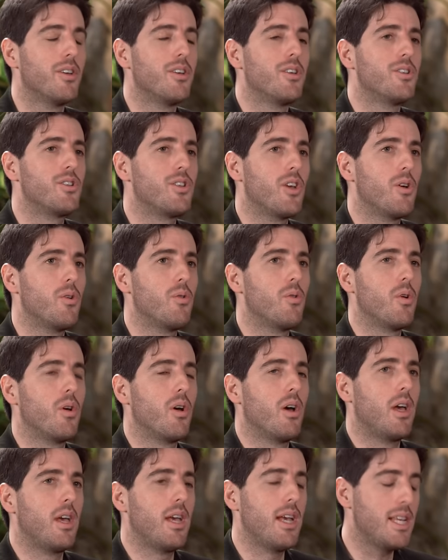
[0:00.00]
So
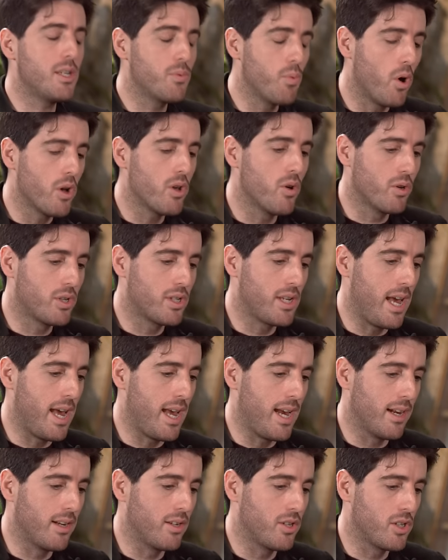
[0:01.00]
is what you're
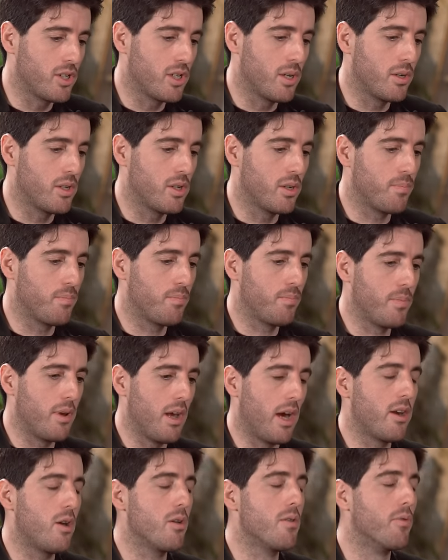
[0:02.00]
saying, just to
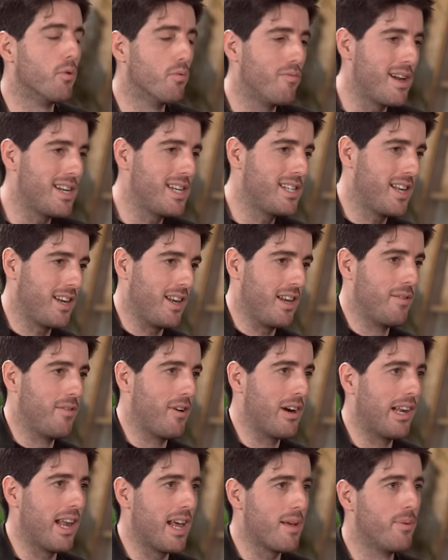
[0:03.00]
I know you've already said it in a
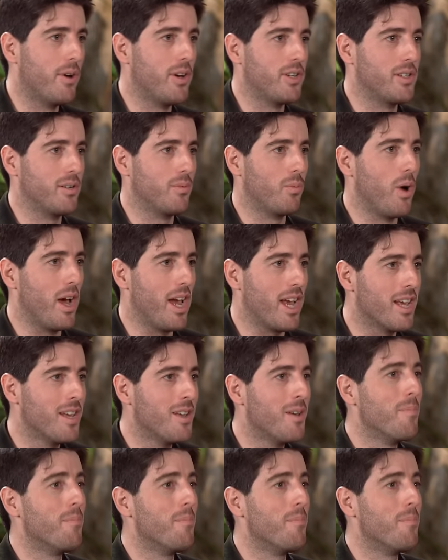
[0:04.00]
very layperson way,